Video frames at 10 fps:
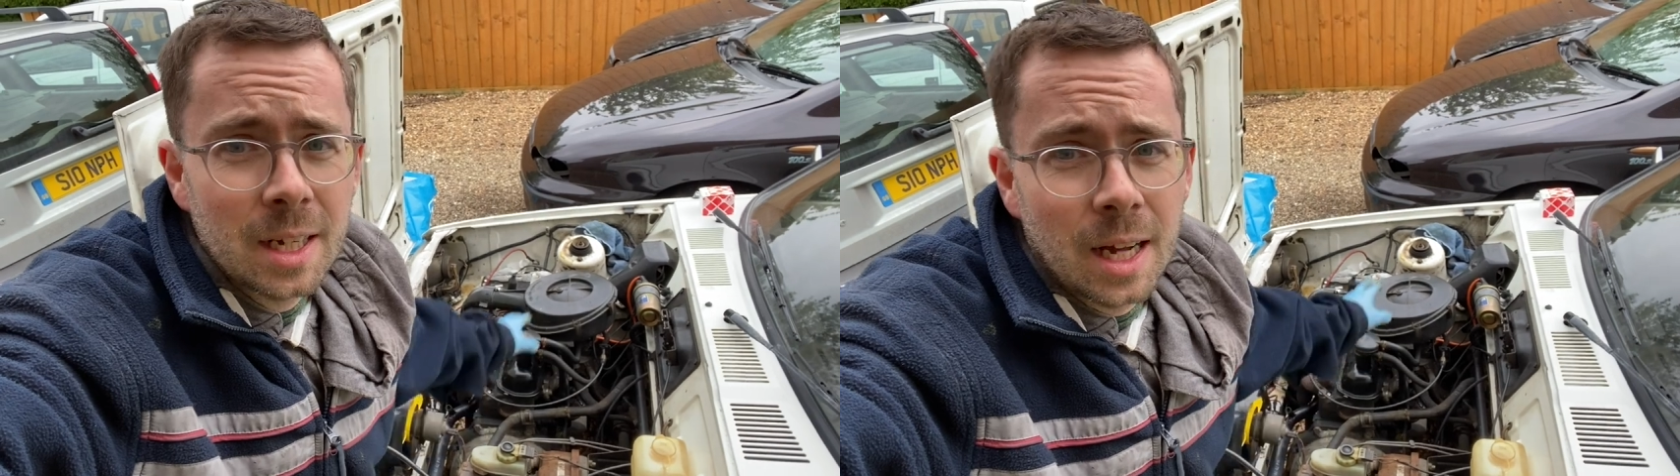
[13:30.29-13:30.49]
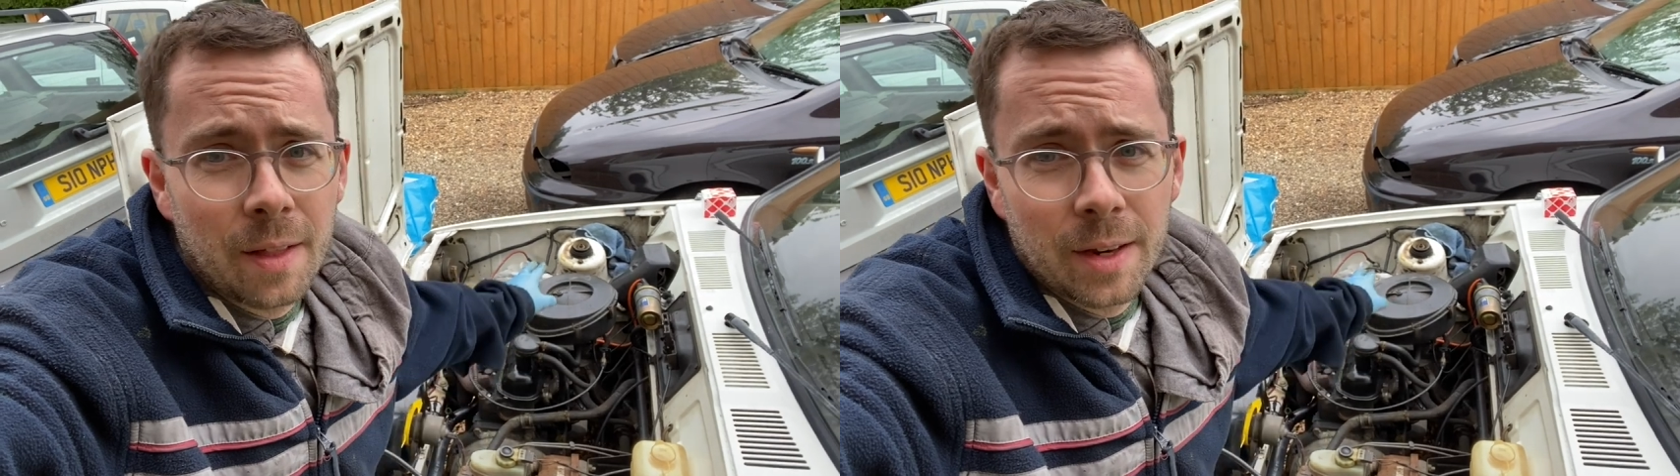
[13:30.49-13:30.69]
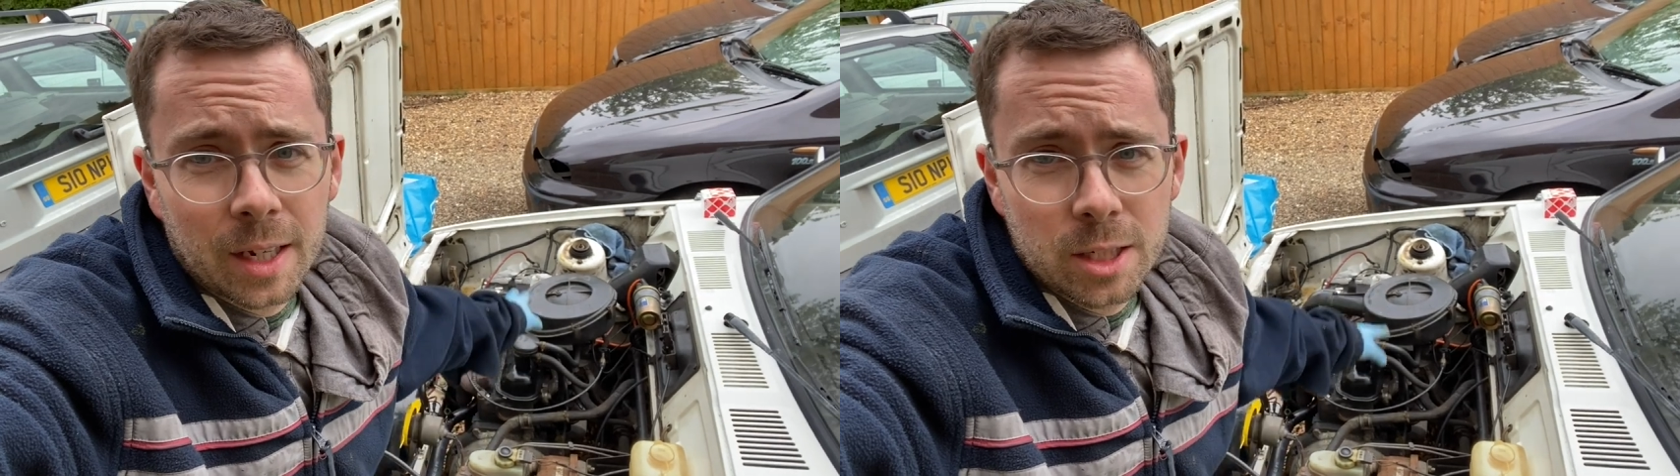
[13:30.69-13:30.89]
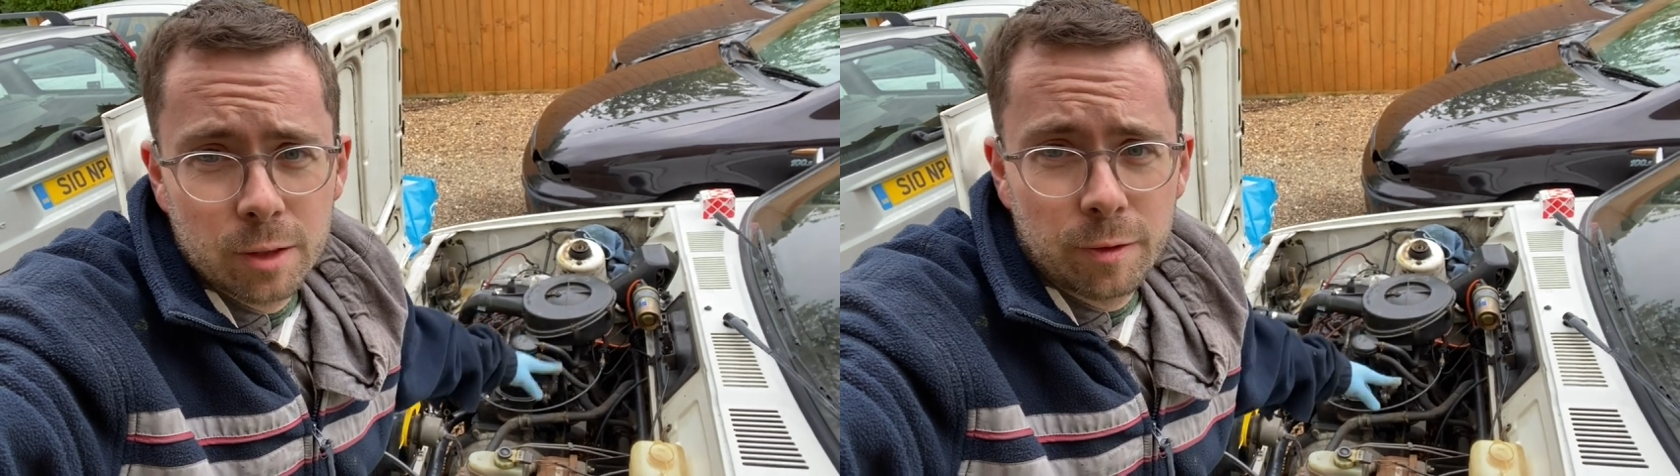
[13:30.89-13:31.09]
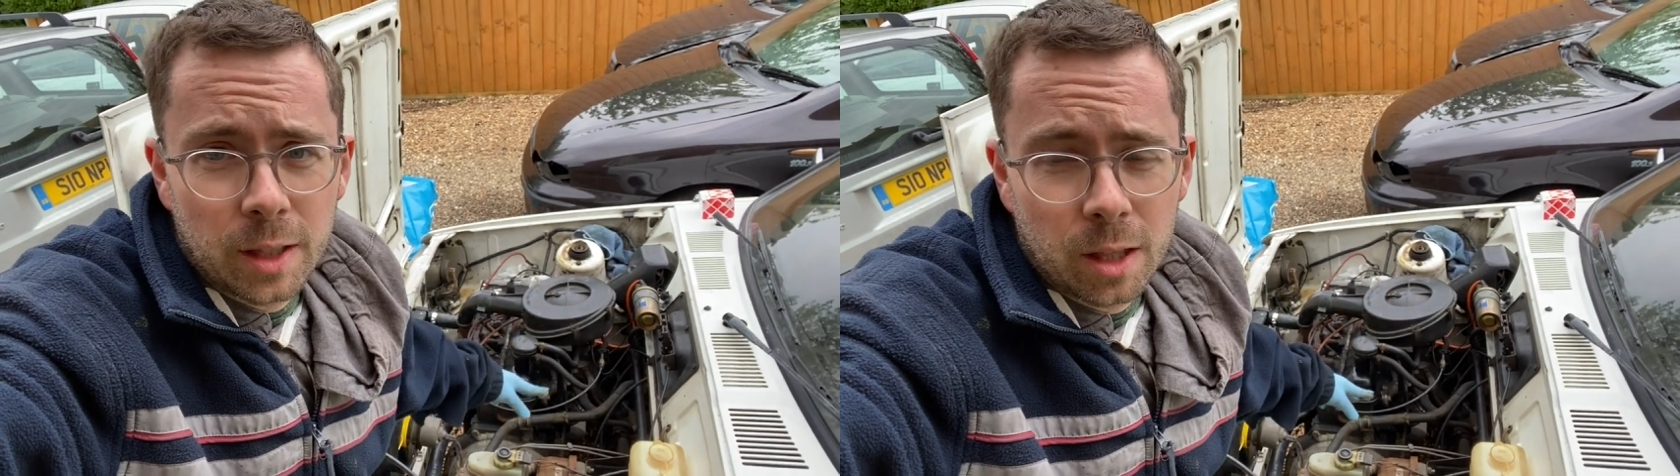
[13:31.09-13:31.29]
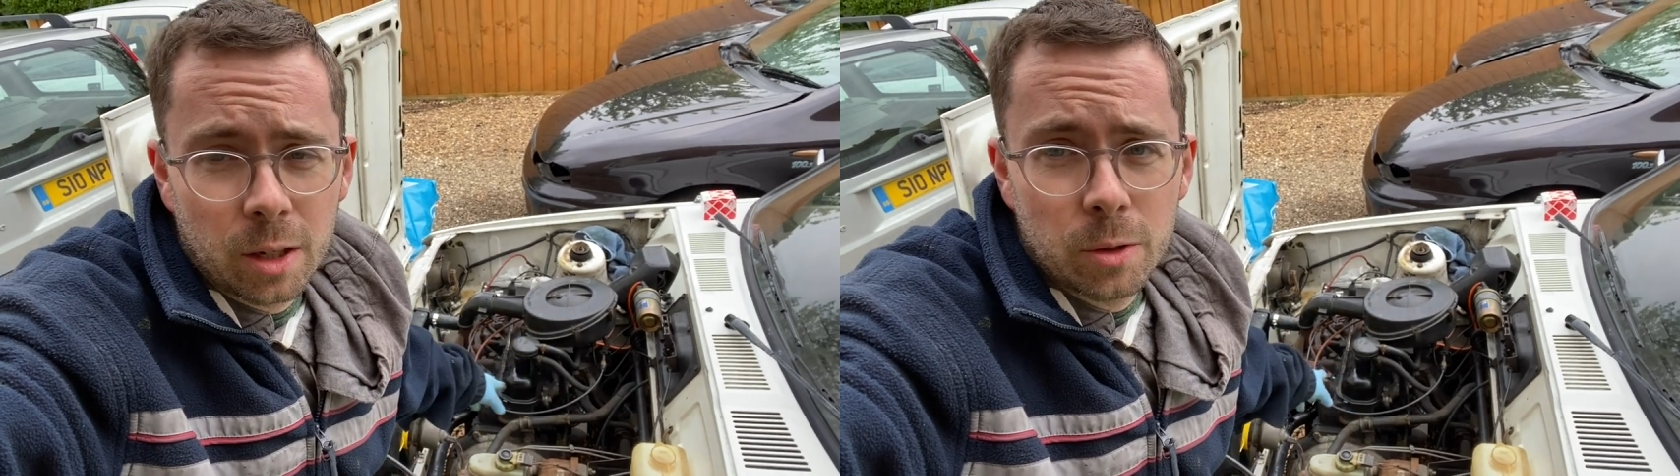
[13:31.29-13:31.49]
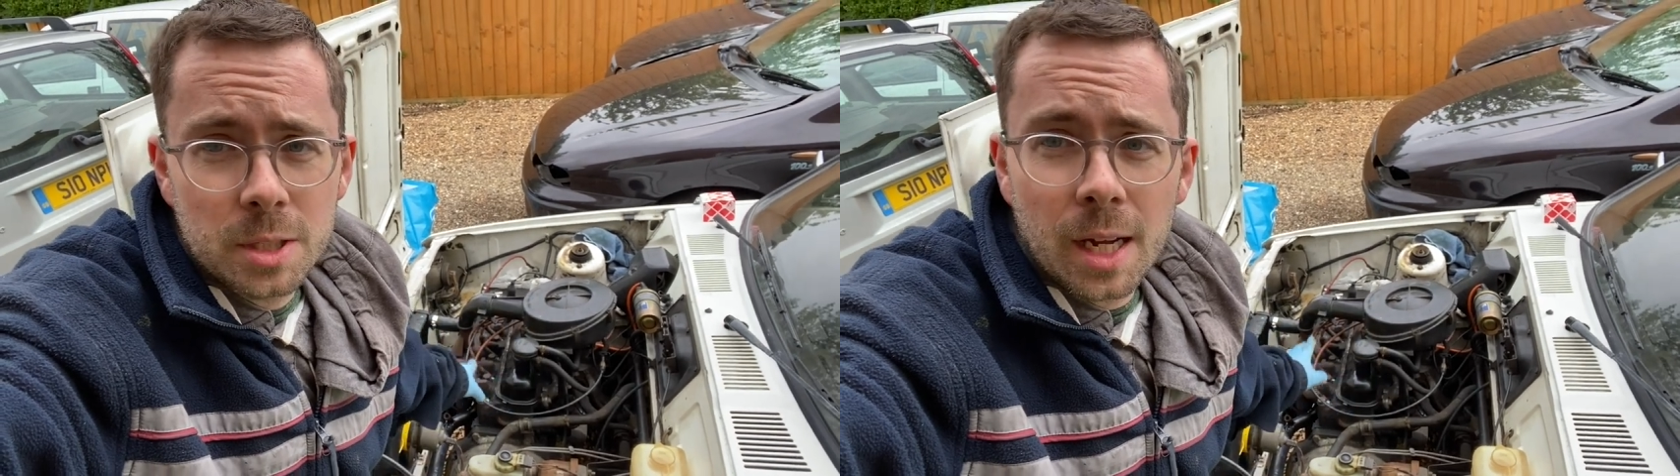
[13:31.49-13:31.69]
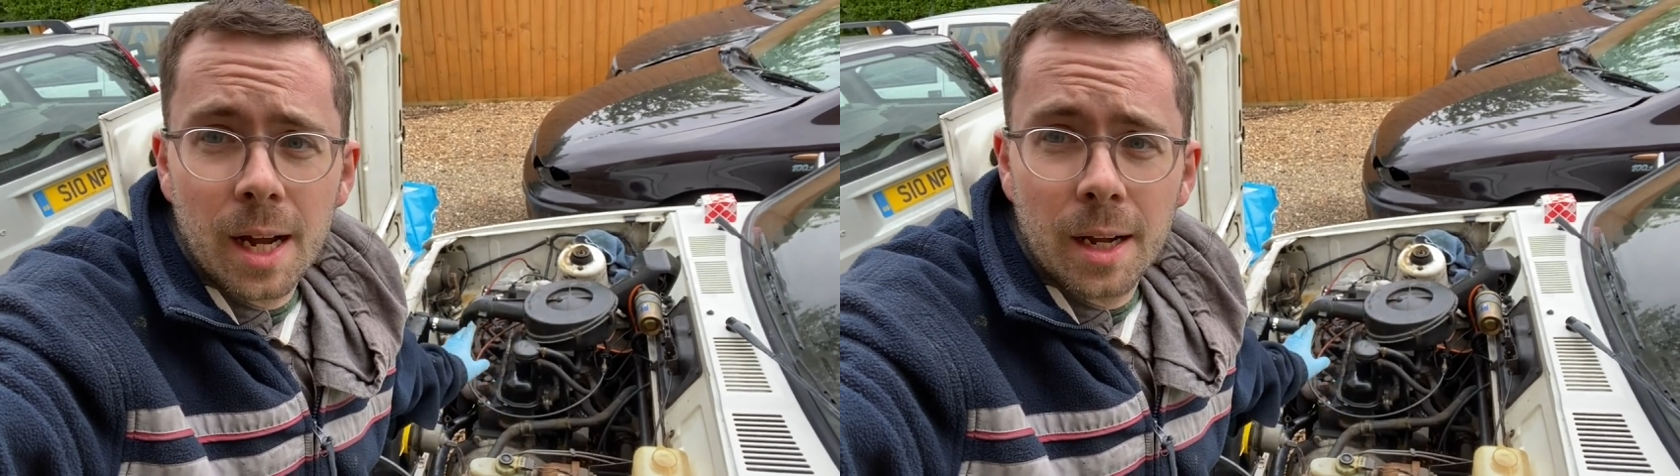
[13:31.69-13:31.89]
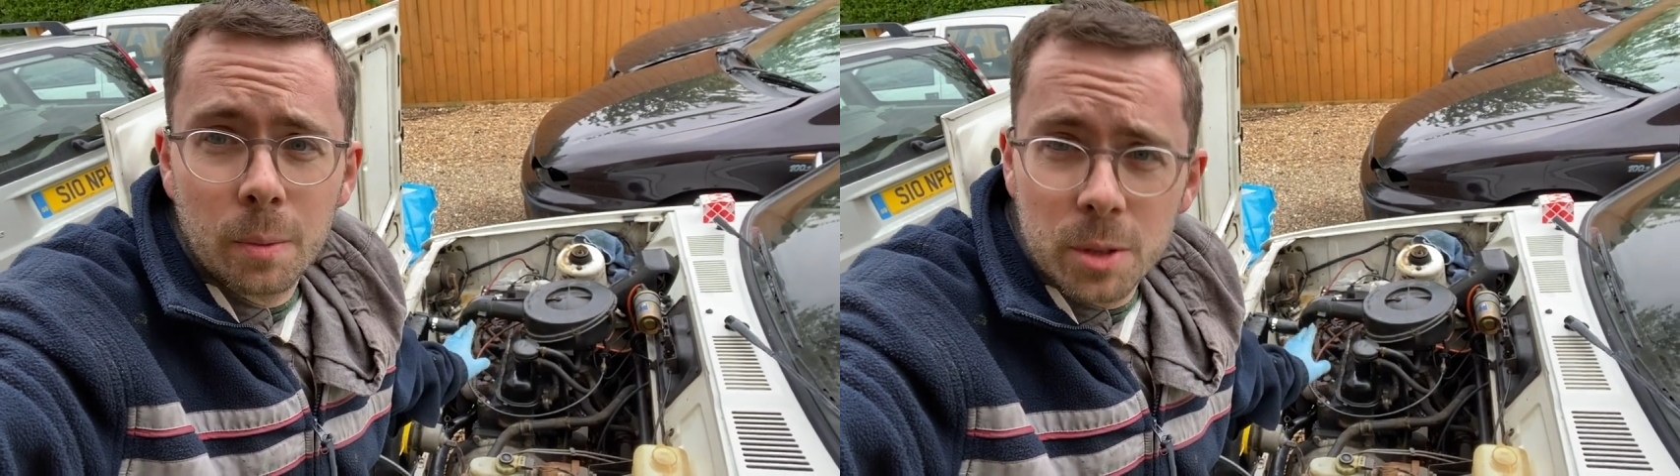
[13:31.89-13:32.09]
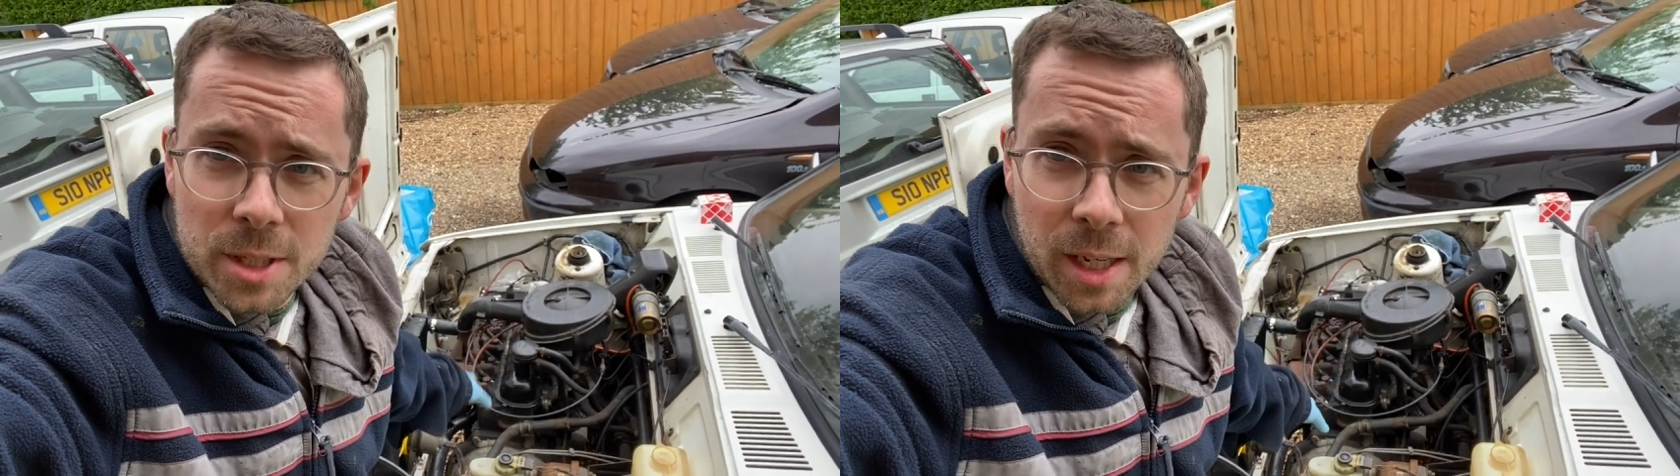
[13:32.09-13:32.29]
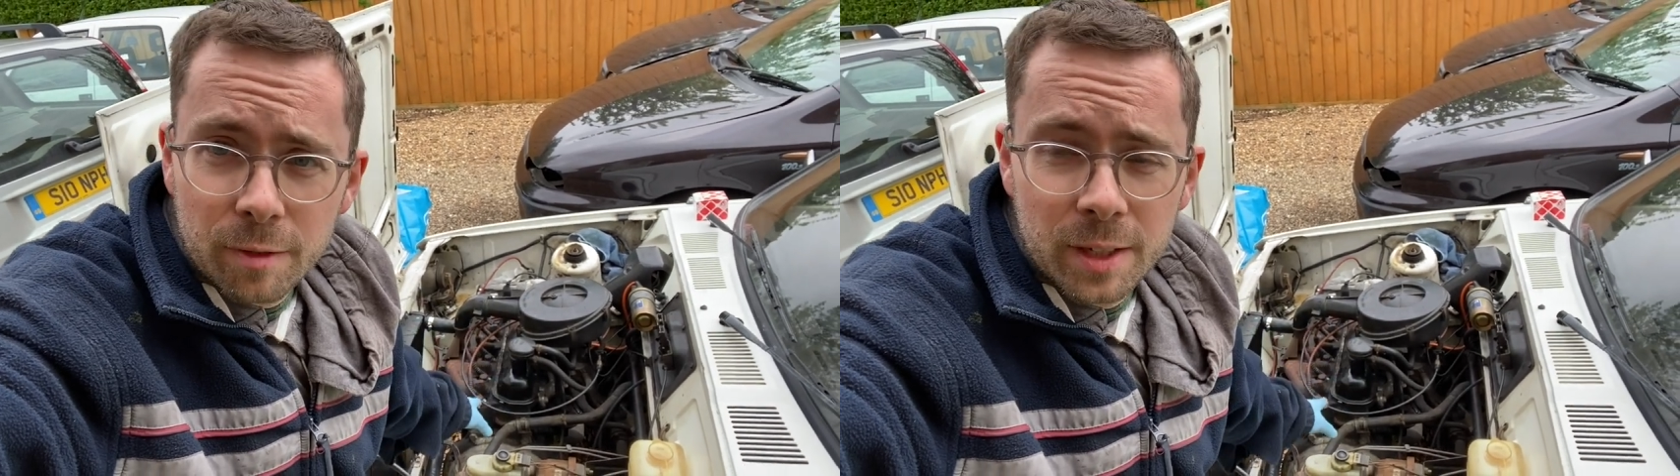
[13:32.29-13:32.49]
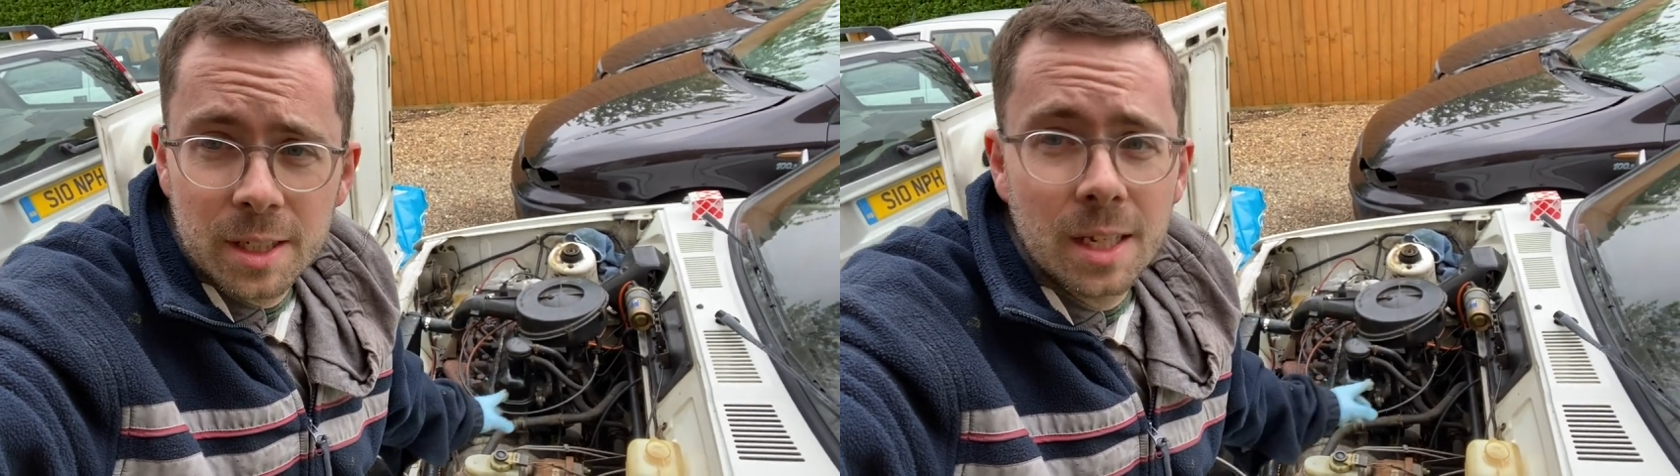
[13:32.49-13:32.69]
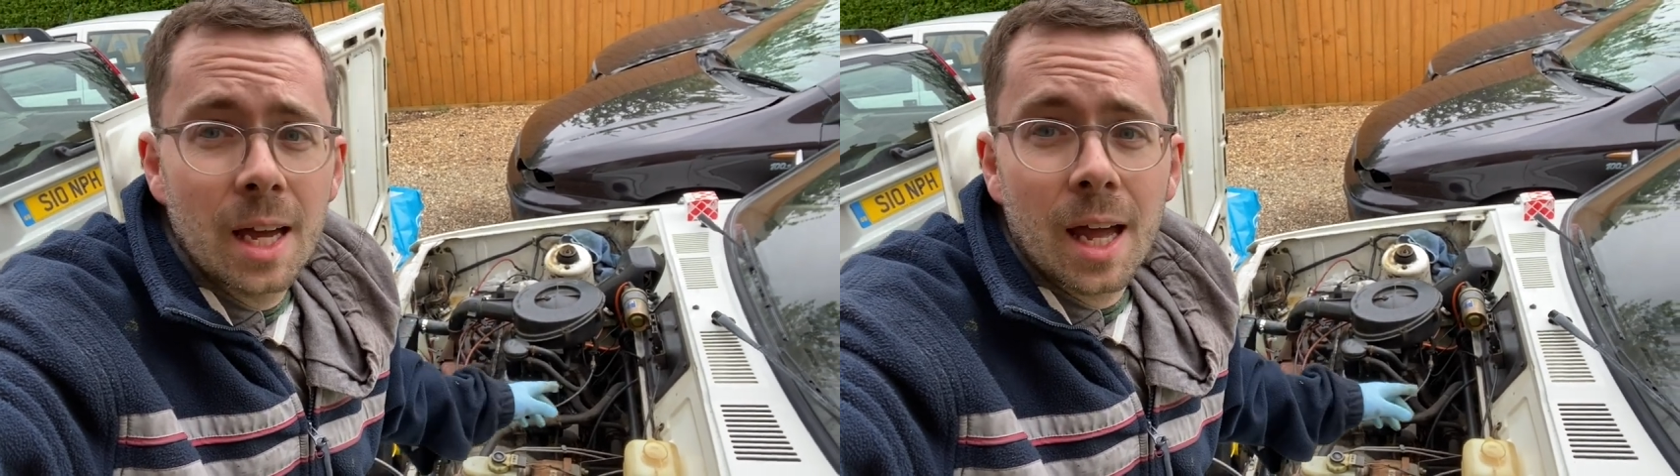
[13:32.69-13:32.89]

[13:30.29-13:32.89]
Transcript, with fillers: and then I can just fit those, and once they are fitted,